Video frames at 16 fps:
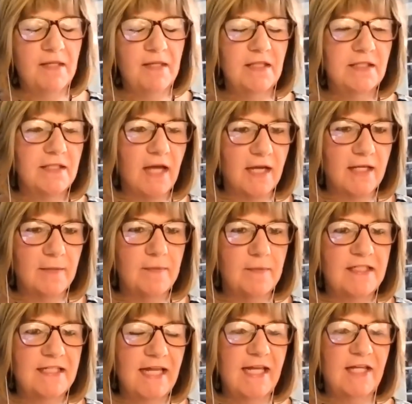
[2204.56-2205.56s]
the
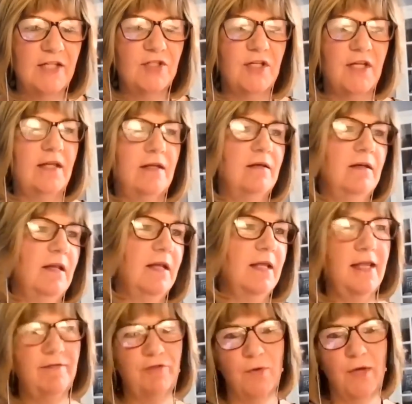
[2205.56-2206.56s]
documentation
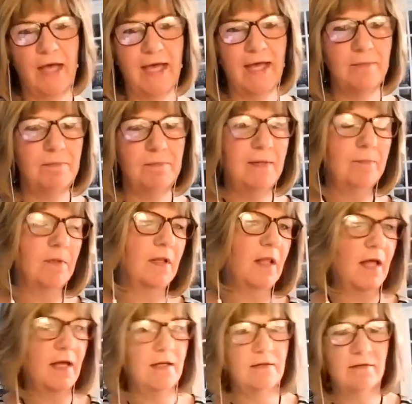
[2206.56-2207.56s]
if you had people
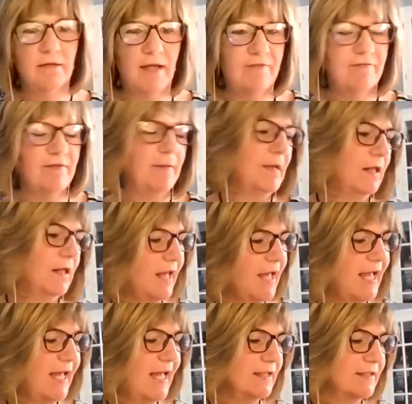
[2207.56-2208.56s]
on
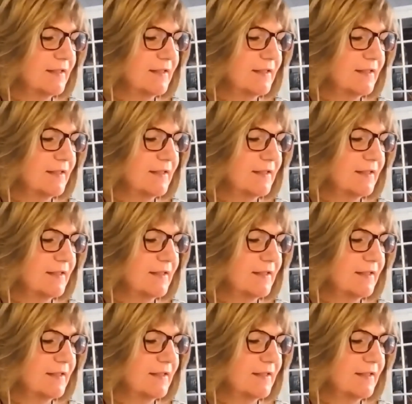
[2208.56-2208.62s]
FMLA, et